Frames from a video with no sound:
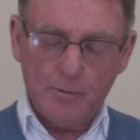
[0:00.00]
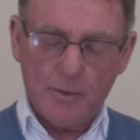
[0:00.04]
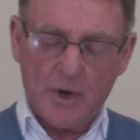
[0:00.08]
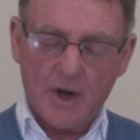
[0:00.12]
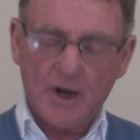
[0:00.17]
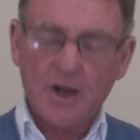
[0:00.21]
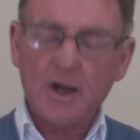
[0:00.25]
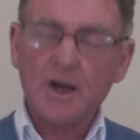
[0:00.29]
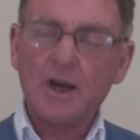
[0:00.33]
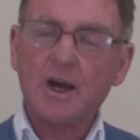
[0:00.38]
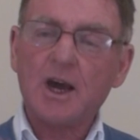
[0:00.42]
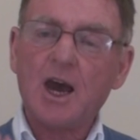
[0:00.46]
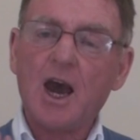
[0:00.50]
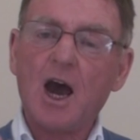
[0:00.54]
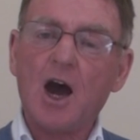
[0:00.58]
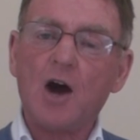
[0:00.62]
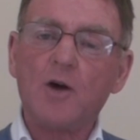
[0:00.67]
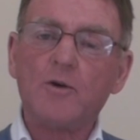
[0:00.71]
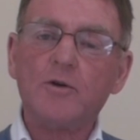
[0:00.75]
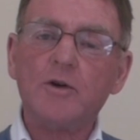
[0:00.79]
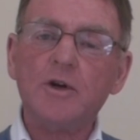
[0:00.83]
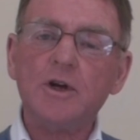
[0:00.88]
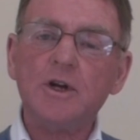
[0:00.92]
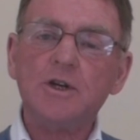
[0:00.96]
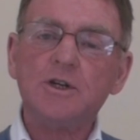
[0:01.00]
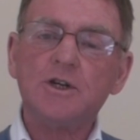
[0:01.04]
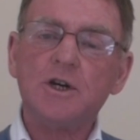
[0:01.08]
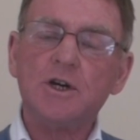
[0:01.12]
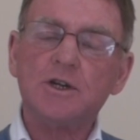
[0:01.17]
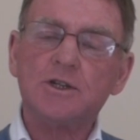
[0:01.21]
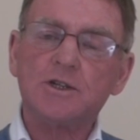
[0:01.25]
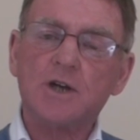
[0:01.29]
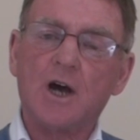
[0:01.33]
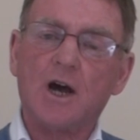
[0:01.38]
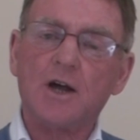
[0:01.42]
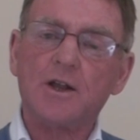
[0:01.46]
but encourage
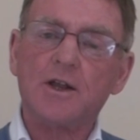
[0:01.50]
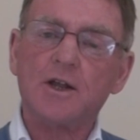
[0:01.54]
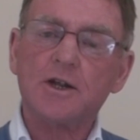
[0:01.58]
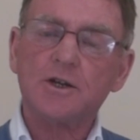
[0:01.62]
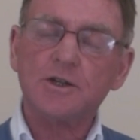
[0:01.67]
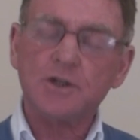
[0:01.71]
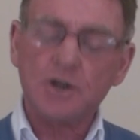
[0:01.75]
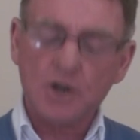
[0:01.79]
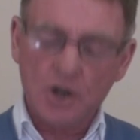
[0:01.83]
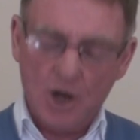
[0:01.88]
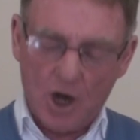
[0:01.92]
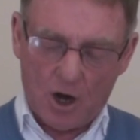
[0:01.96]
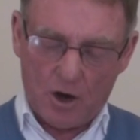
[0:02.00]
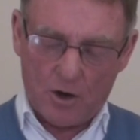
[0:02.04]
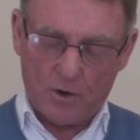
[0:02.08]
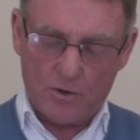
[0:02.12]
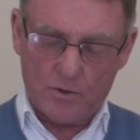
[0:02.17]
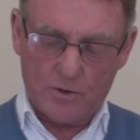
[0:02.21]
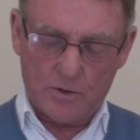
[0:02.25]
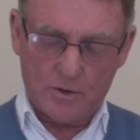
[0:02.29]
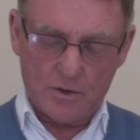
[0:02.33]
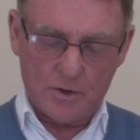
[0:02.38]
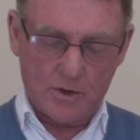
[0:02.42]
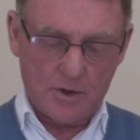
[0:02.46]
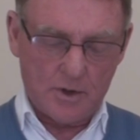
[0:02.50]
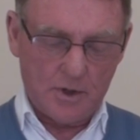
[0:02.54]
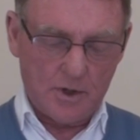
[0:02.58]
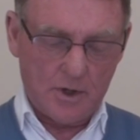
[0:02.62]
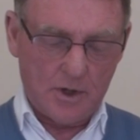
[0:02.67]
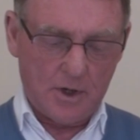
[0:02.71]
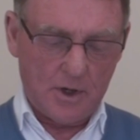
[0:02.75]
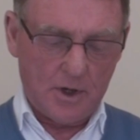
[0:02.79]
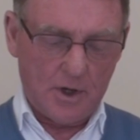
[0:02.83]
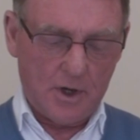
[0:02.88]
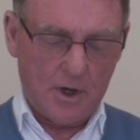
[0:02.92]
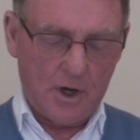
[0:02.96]
each other to go.
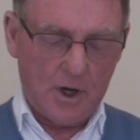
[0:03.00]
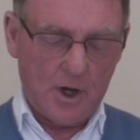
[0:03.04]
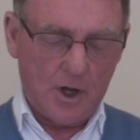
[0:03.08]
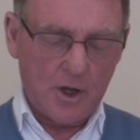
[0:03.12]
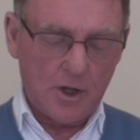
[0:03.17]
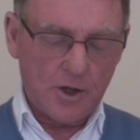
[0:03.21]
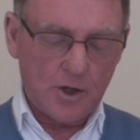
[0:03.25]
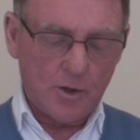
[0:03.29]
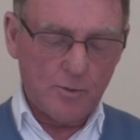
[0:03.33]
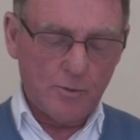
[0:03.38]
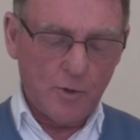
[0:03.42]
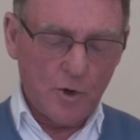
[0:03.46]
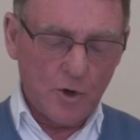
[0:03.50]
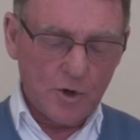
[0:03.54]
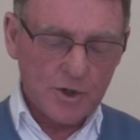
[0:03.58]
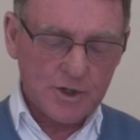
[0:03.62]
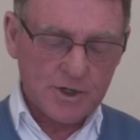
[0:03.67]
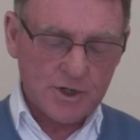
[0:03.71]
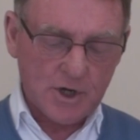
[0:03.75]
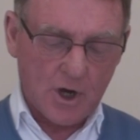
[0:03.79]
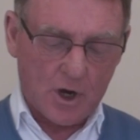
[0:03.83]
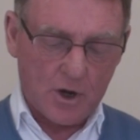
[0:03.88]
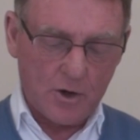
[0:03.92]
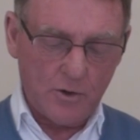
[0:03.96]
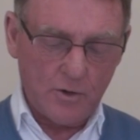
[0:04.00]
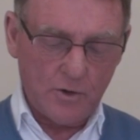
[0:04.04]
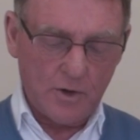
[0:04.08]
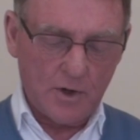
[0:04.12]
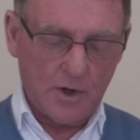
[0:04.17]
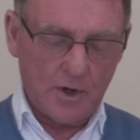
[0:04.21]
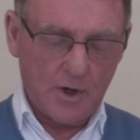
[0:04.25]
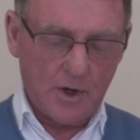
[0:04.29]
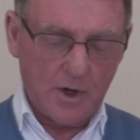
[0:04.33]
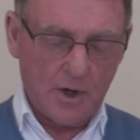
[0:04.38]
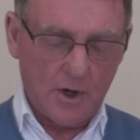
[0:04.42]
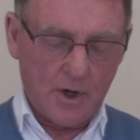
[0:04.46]
The more
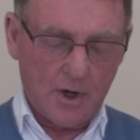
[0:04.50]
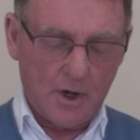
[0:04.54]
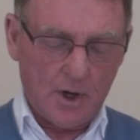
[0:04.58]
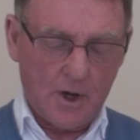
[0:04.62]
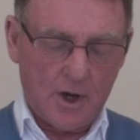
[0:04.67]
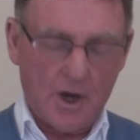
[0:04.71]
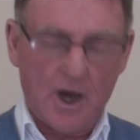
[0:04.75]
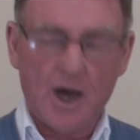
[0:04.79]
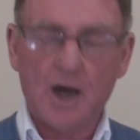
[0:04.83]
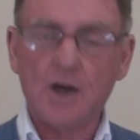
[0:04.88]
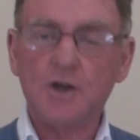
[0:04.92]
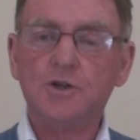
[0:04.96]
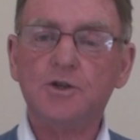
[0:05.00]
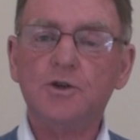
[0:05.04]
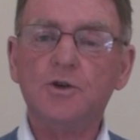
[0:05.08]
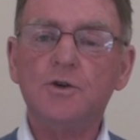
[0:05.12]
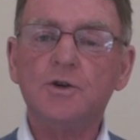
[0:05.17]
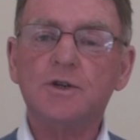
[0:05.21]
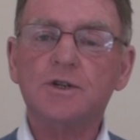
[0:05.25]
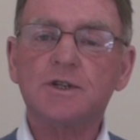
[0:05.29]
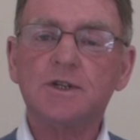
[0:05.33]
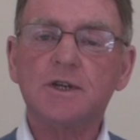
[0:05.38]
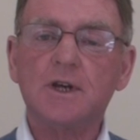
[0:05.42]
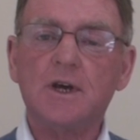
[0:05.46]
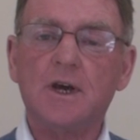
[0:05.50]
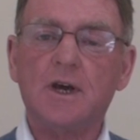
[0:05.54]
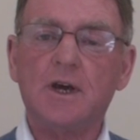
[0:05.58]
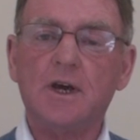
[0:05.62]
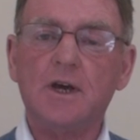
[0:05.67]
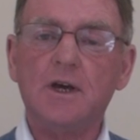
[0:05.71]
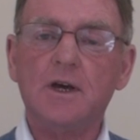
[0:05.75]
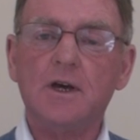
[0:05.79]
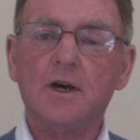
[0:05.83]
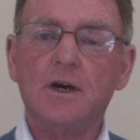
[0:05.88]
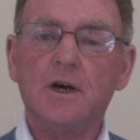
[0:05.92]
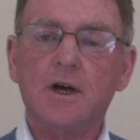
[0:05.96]
so as you
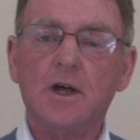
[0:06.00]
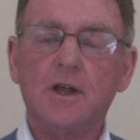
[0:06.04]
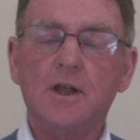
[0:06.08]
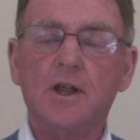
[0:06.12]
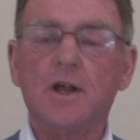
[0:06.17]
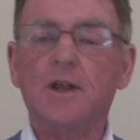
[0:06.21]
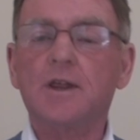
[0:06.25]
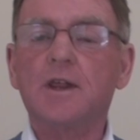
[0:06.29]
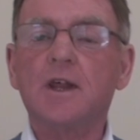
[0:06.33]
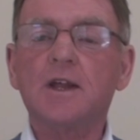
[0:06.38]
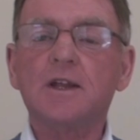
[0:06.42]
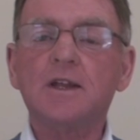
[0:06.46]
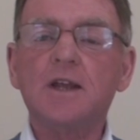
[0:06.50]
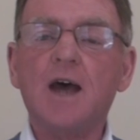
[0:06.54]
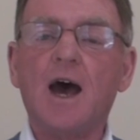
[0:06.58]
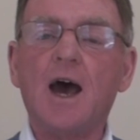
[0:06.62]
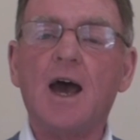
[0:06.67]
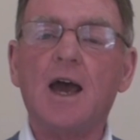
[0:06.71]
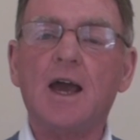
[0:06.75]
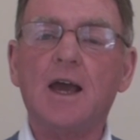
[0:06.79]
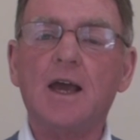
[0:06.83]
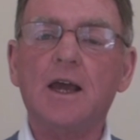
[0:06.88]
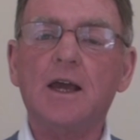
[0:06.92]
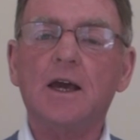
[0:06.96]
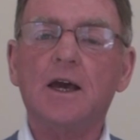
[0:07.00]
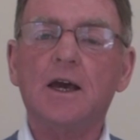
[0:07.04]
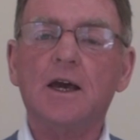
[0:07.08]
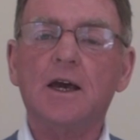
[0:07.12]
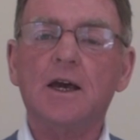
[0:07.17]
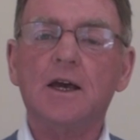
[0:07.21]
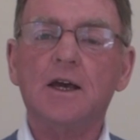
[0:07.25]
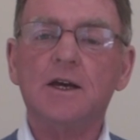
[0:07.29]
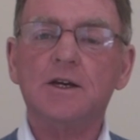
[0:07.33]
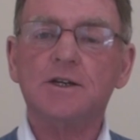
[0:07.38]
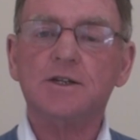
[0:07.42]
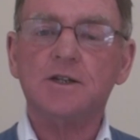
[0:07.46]
see that the day
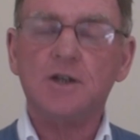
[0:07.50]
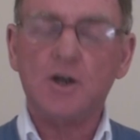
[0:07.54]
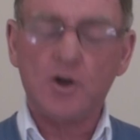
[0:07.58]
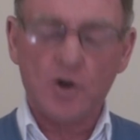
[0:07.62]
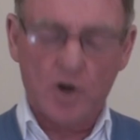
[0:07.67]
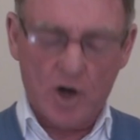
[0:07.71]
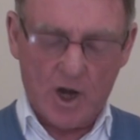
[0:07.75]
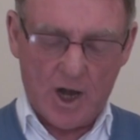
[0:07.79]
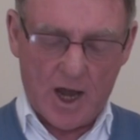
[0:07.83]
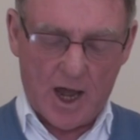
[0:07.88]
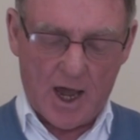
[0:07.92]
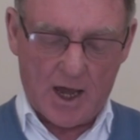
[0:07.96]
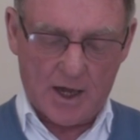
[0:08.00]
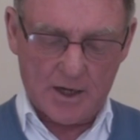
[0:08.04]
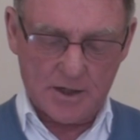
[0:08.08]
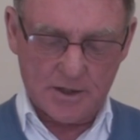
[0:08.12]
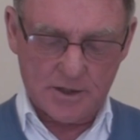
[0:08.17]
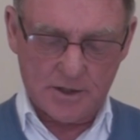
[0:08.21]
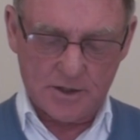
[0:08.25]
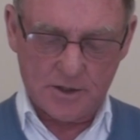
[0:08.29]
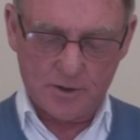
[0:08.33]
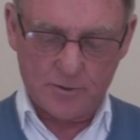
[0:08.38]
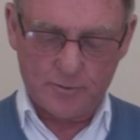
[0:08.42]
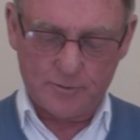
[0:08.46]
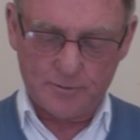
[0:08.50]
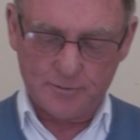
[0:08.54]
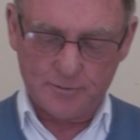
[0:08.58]
is near at hand."